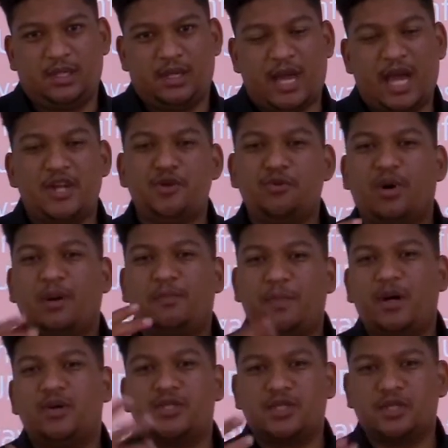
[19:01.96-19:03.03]
and you are
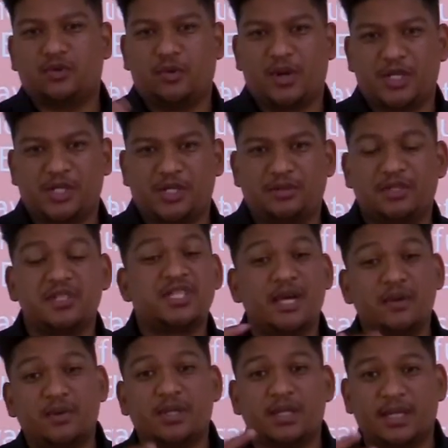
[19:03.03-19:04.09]
posed a question, the
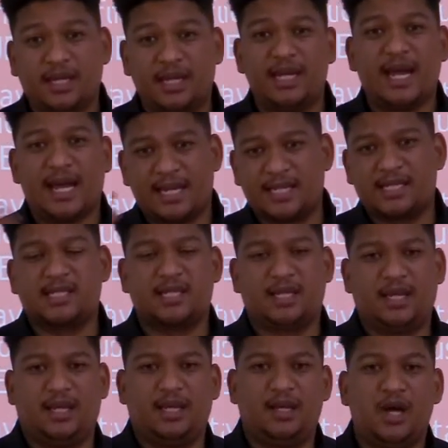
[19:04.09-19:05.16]
same with agree and
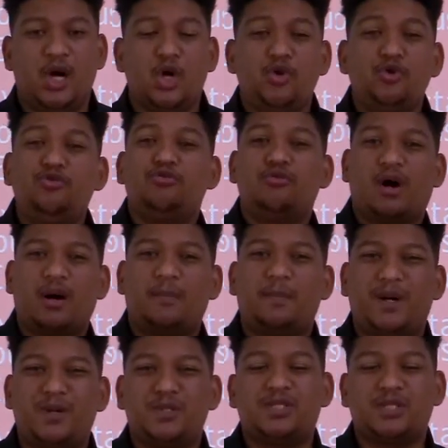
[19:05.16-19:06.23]
disagree, you are
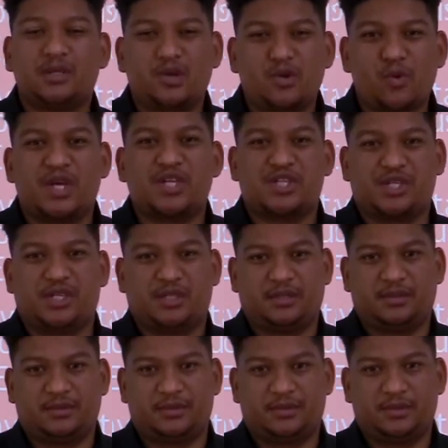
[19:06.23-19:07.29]
posed a question,
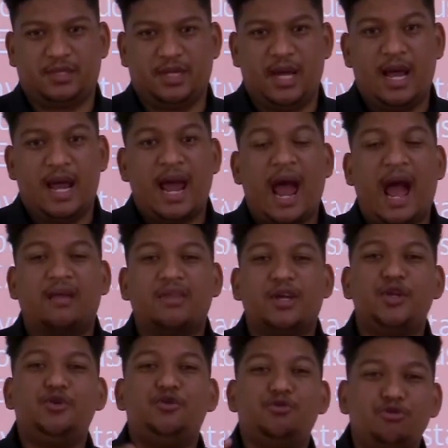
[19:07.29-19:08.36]
and
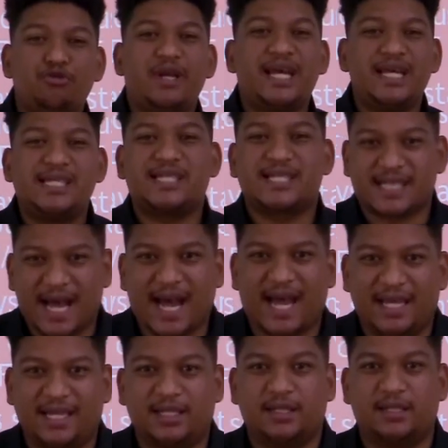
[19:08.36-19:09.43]
then you
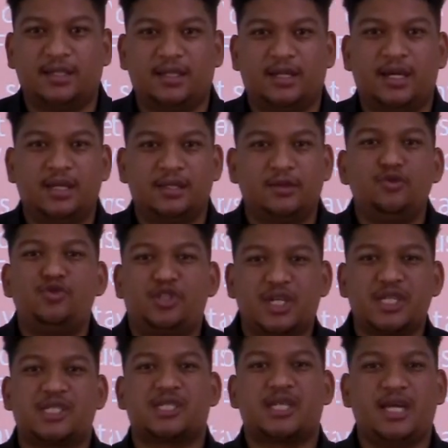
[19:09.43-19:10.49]
decide to
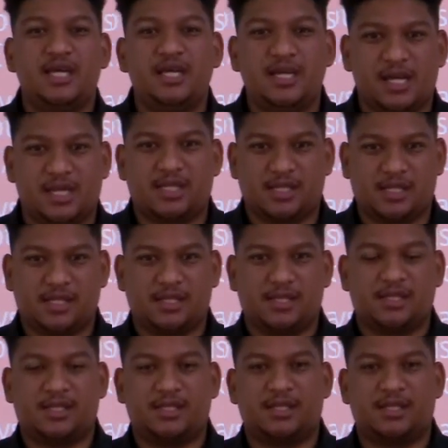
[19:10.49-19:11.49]
just say yes.